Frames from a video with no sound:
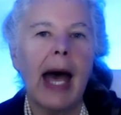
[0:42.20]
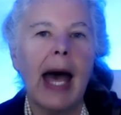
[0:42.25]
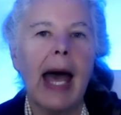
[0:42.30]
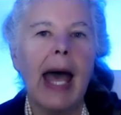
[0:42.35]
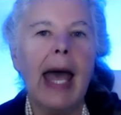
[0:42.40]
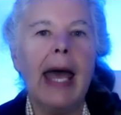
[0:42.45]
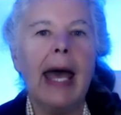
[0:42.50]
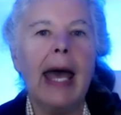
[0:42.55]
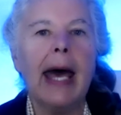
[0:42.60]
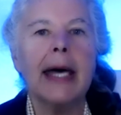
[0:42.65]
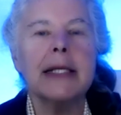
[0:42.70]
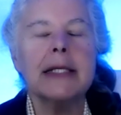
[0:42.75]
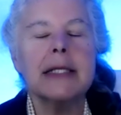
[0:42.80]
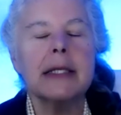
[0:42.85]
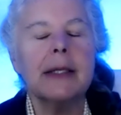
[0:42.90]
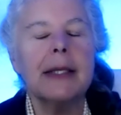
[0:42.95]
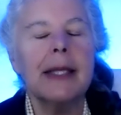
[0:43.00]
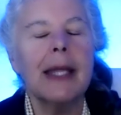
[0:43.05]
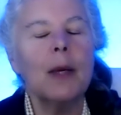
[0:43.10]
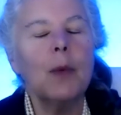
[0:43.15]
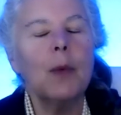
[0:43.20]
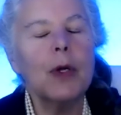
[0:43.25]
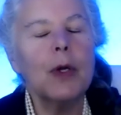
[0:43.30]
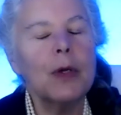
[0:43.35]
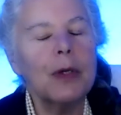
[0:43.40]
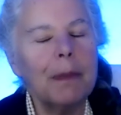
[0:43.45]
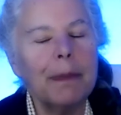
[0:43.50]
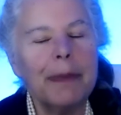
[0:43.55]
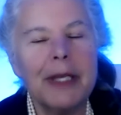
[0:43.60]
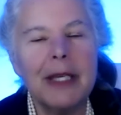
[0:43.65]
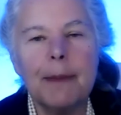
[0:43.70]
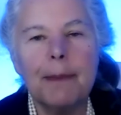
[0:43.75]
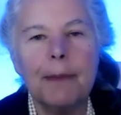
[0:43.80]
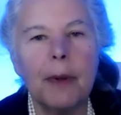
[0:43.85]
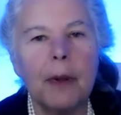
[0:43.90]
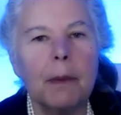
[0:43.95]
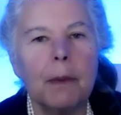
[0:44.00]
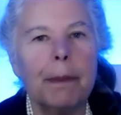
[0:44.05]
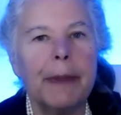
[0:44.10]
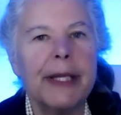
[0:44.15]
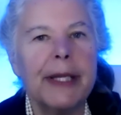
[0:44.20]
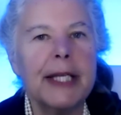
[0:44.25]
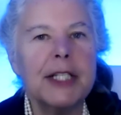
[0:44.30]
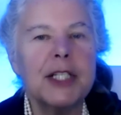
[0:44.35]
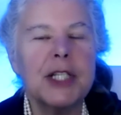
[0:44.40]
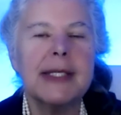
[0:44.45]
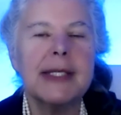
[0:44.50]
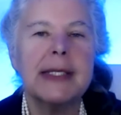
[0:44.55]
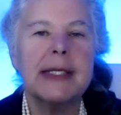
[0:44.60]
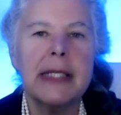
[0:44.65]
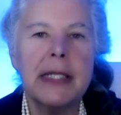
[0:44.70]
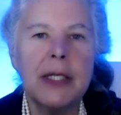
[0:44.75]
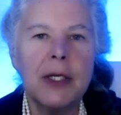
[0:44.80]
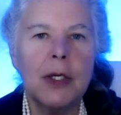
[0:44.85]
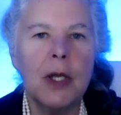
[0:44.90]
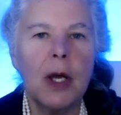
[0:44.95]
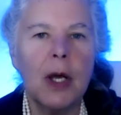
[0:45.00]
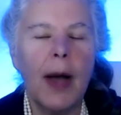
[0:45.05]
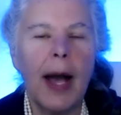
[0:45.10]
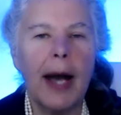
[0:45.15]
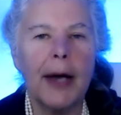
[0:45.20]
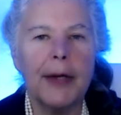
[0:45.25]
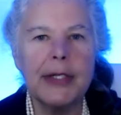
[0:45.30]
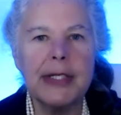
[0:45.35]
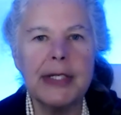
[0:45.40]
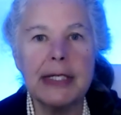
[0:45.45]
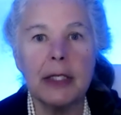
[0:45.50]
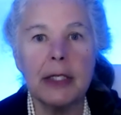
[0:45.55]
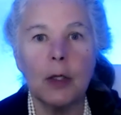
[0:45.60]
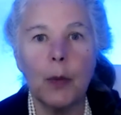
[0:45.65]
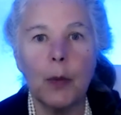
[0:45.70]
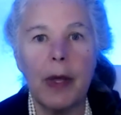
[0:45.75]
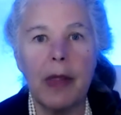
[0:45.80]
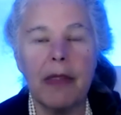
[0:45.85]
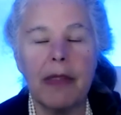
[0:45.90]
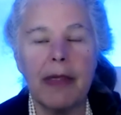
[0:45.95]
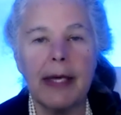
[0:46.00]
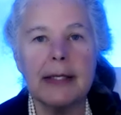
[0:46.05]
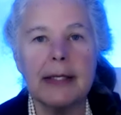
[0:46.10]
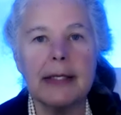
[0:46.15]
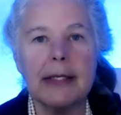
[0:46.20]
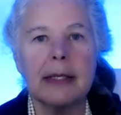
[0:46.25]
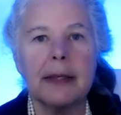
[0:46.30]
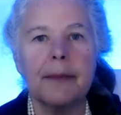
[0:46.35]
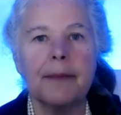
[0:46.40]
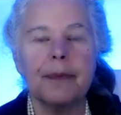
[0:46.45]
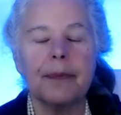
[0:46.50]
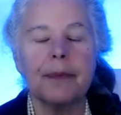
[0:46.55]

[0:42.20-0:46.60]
And they were good people, but they just didn't know how to deal with it.